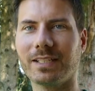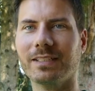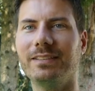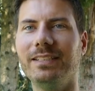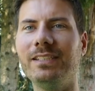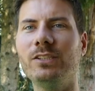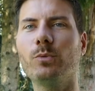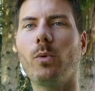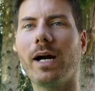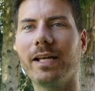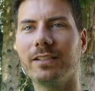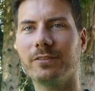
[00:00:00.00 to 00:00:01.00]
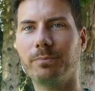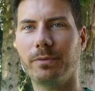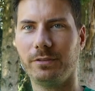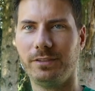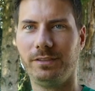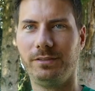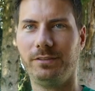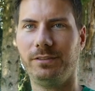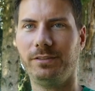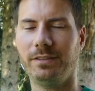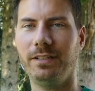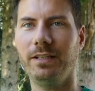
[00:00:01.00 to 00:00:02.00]
These violent
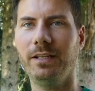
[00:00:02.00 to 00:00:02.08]
protesters